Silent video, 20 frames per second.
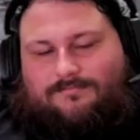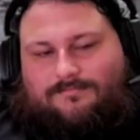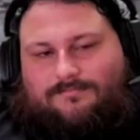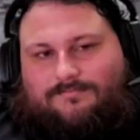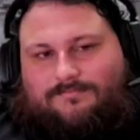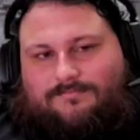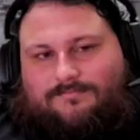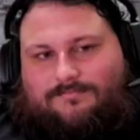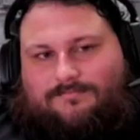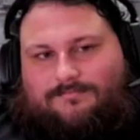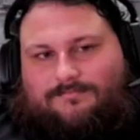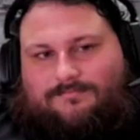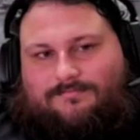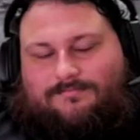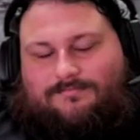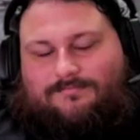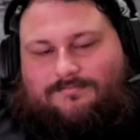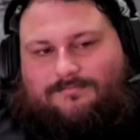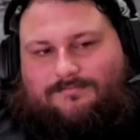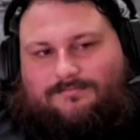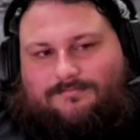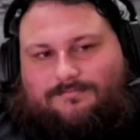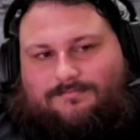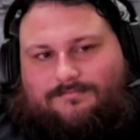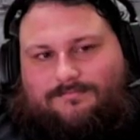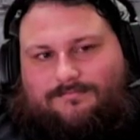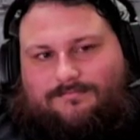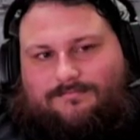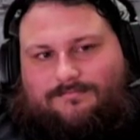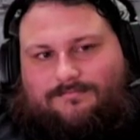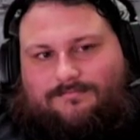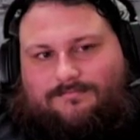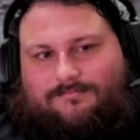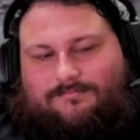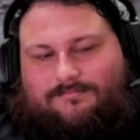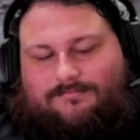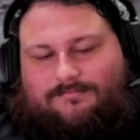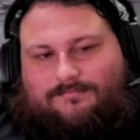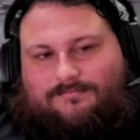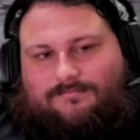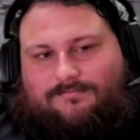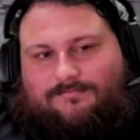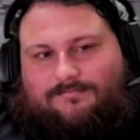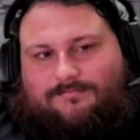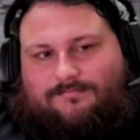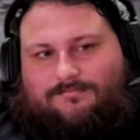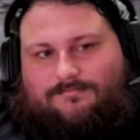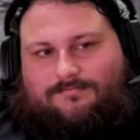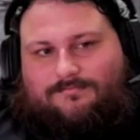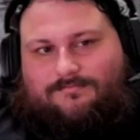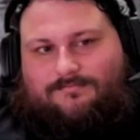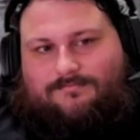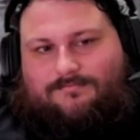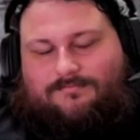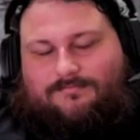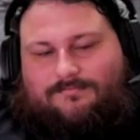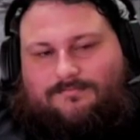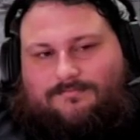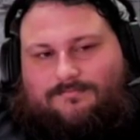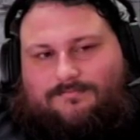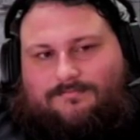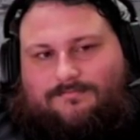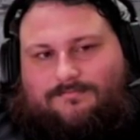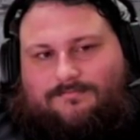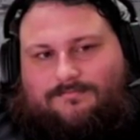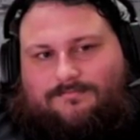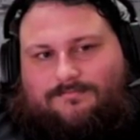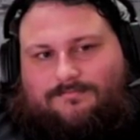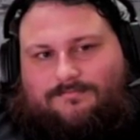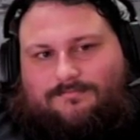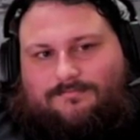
The person shown says nothing.